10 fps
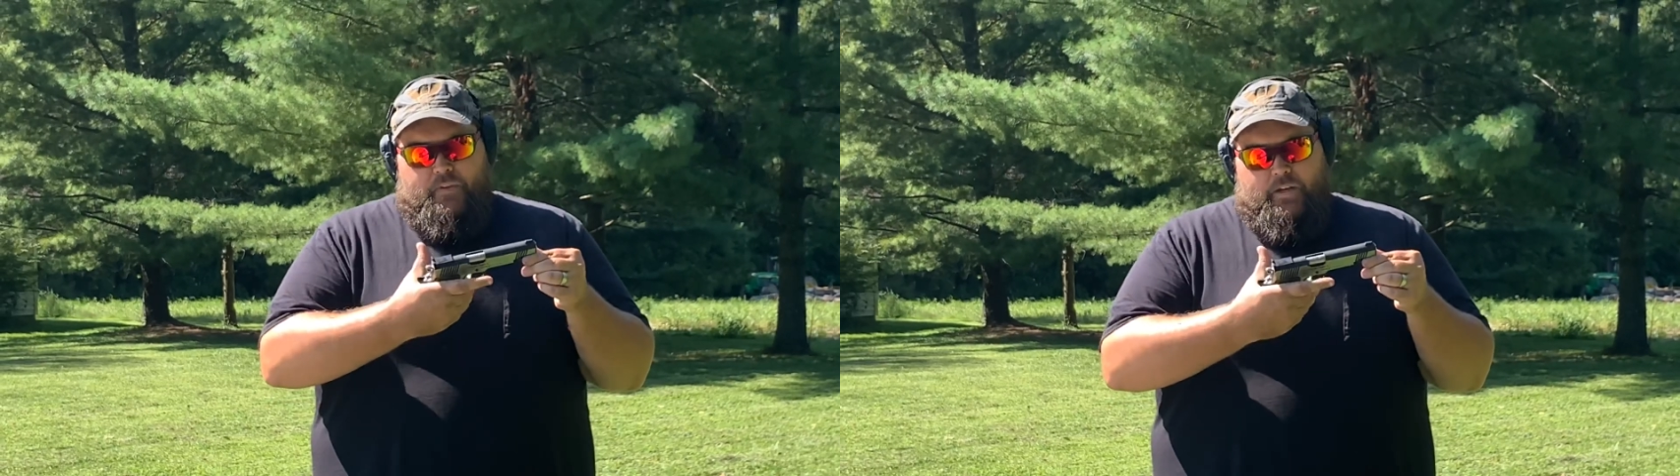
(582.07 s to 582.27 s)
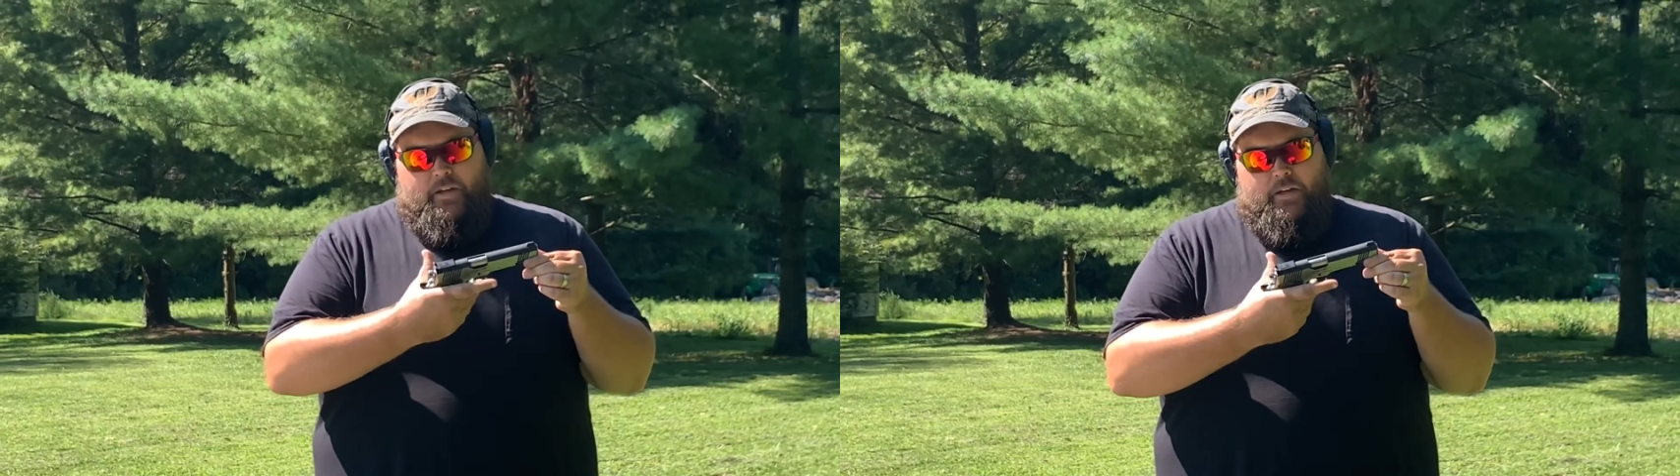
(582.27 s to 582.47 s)

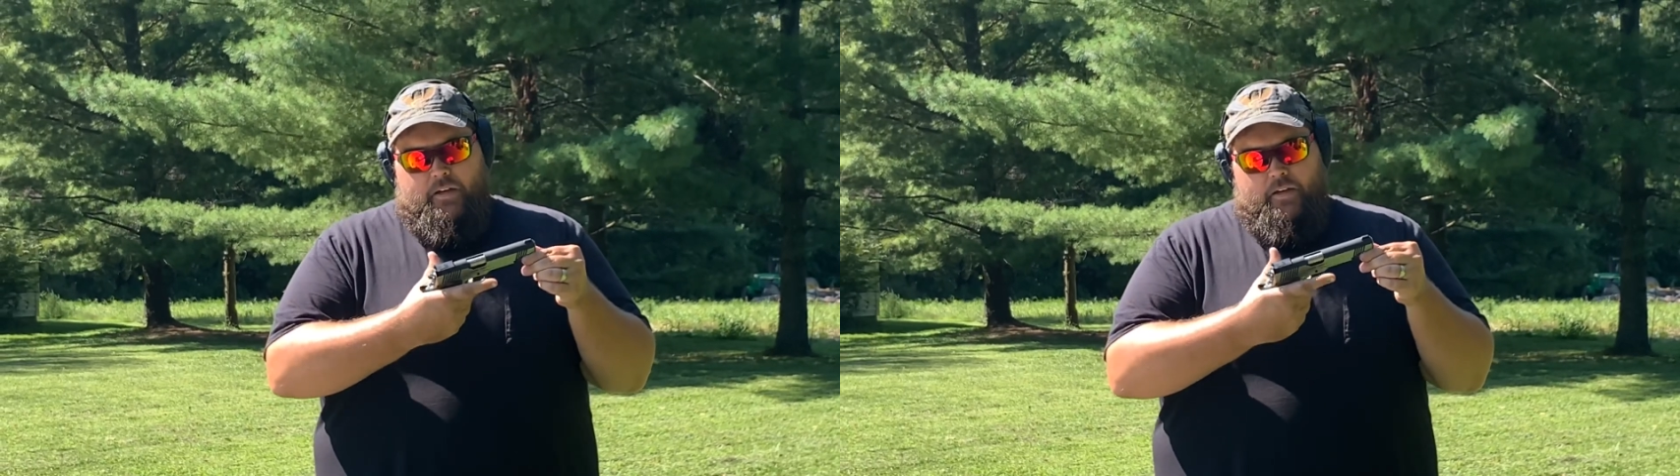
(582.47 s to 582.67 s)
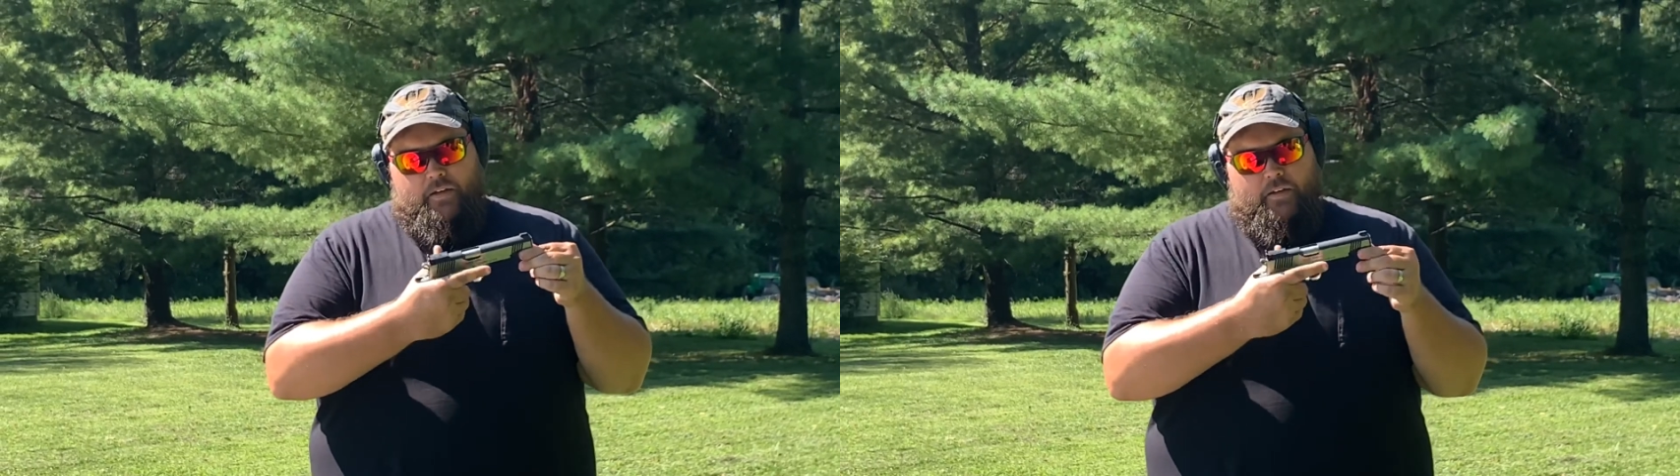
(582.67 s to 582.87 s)

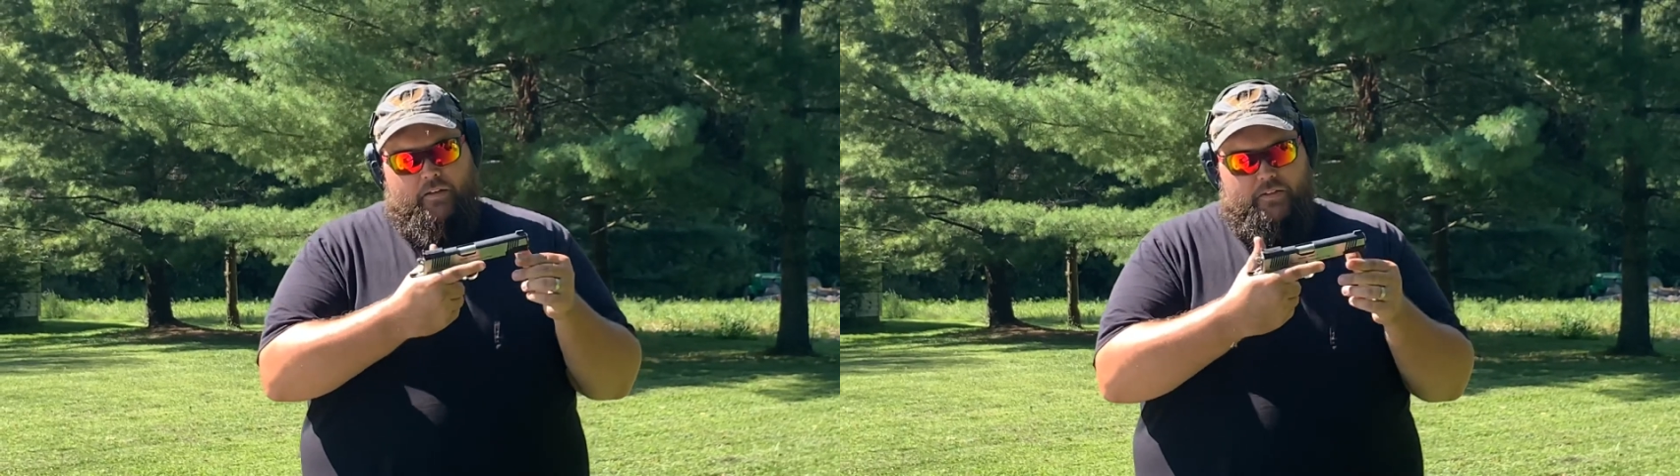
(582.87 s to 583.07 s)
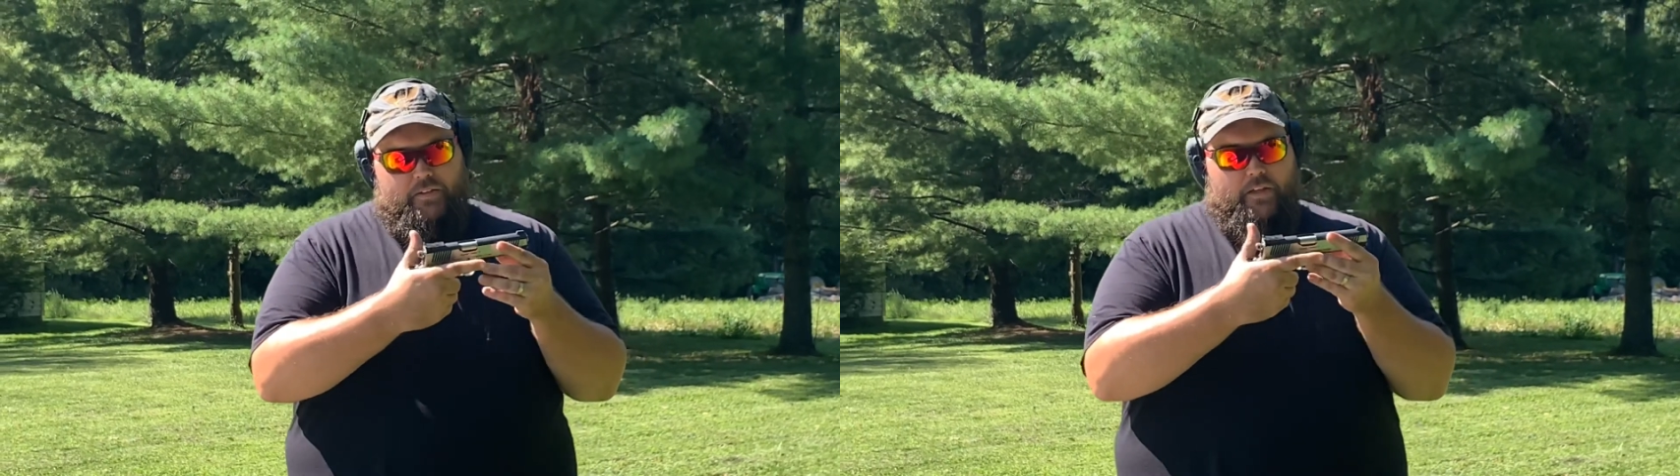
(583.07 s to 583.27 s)

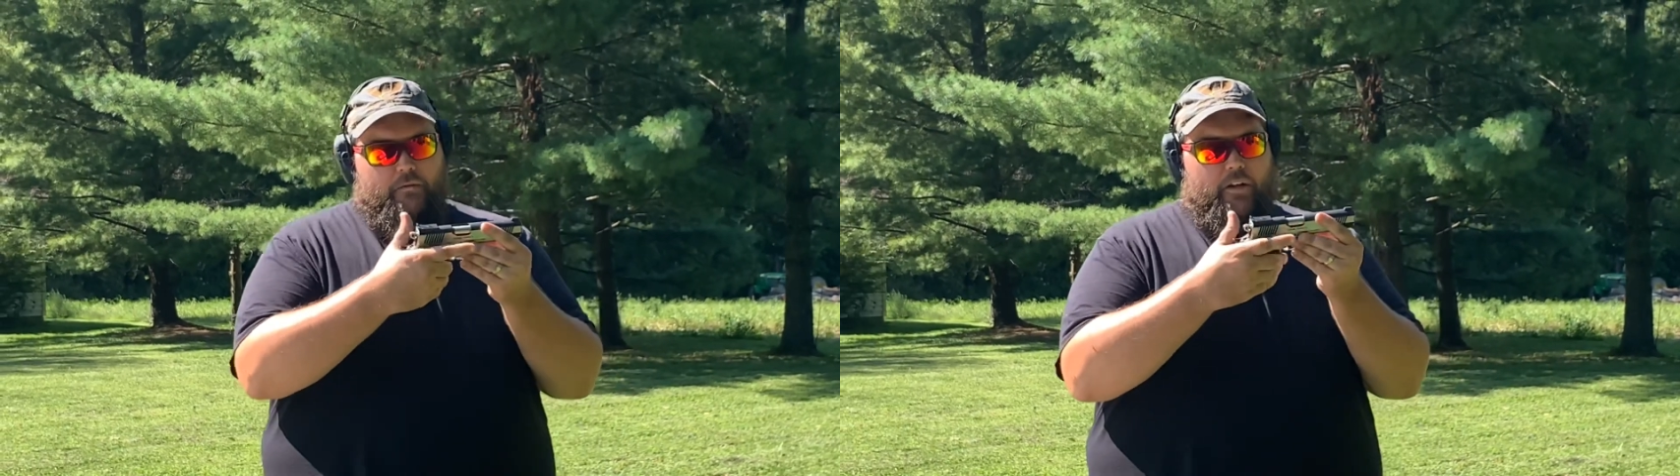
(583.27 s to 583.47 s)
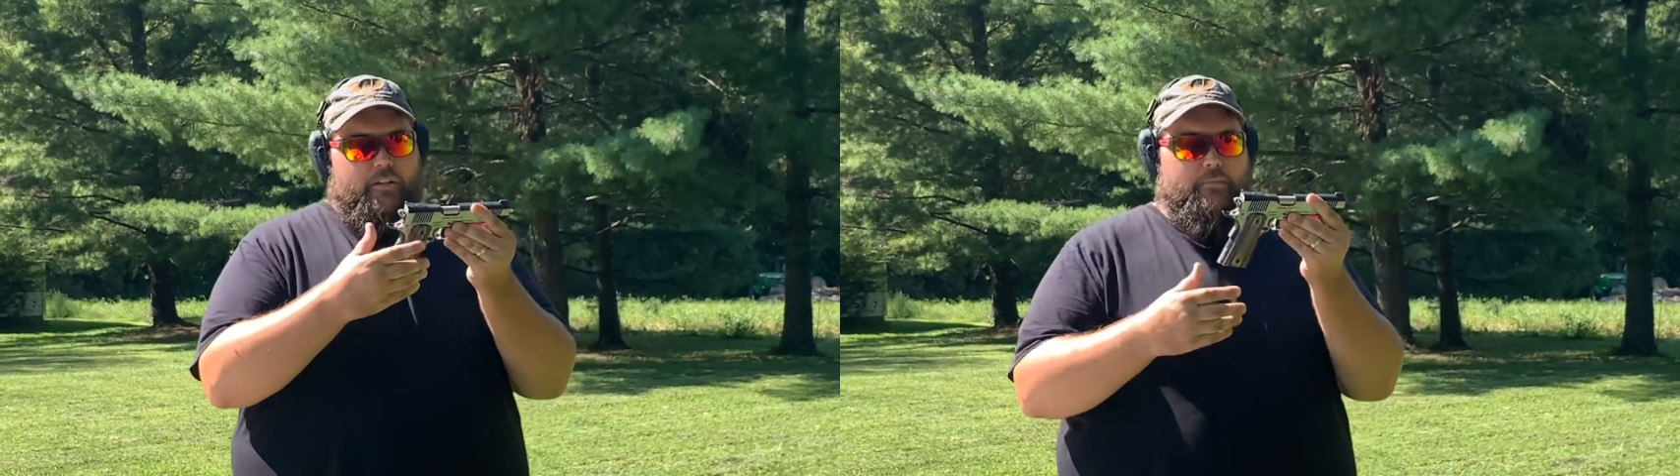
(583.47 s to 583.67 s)
Let's see,
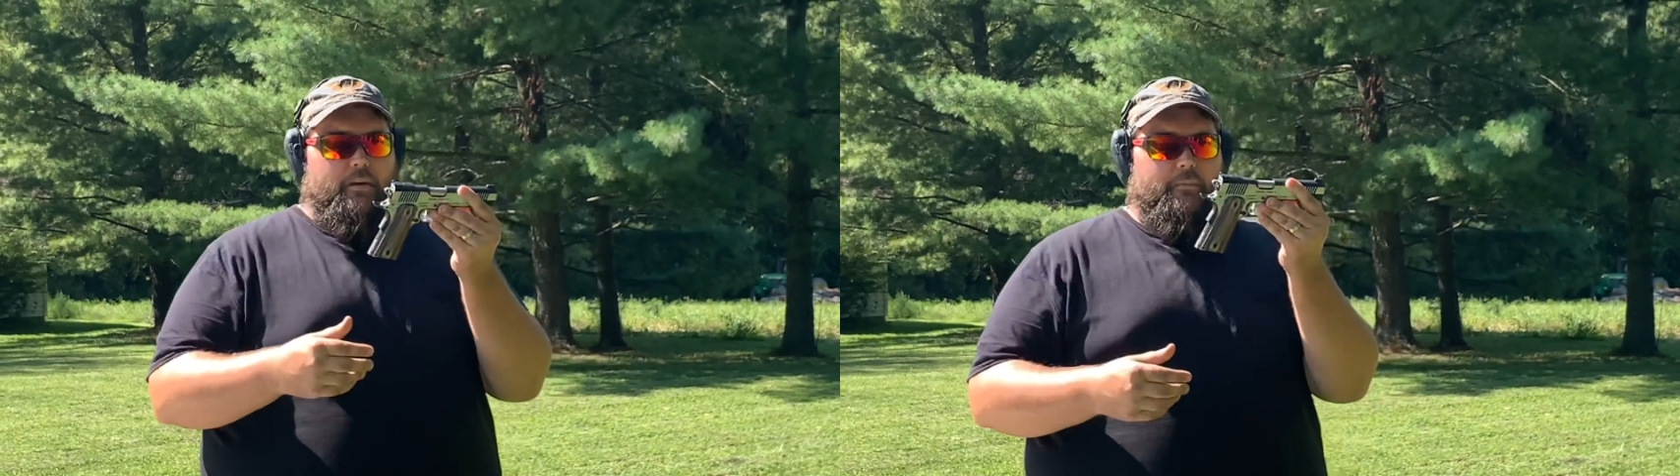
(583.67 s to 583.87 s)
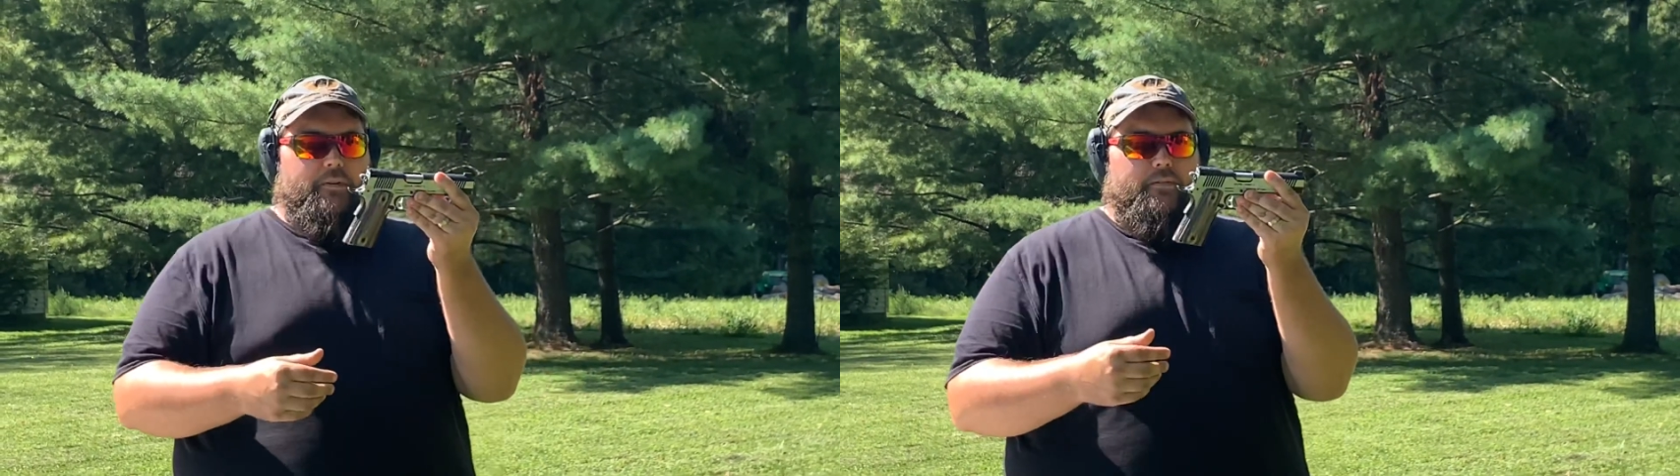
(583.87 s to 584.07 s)
what else am
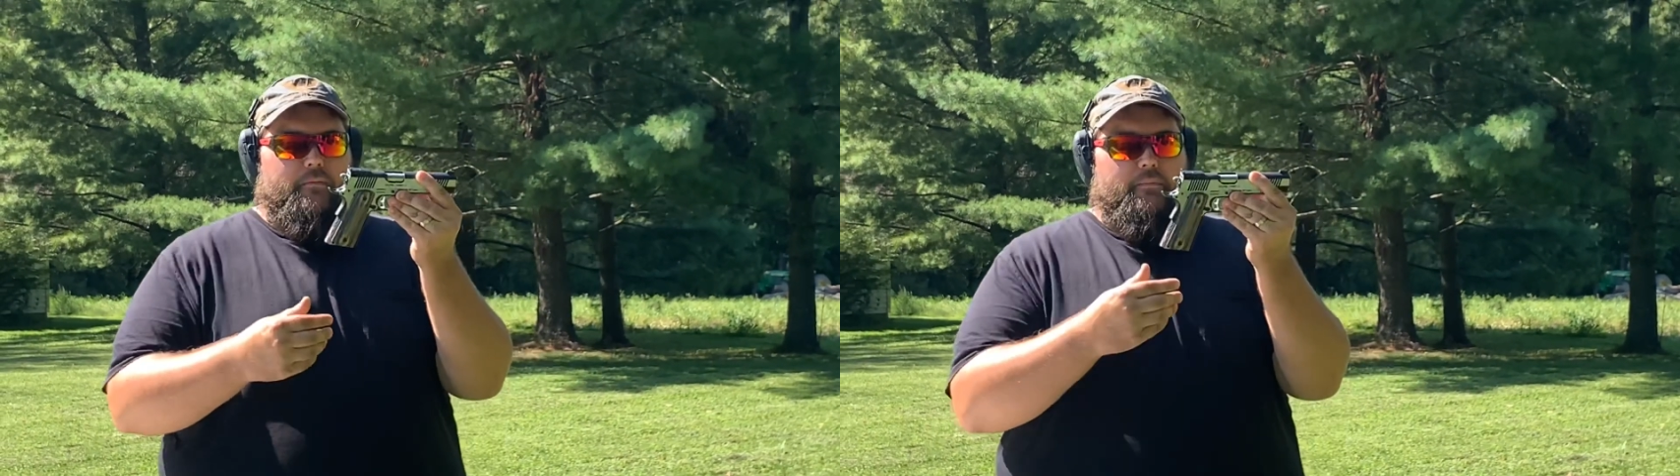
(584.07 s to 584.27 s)
I missing?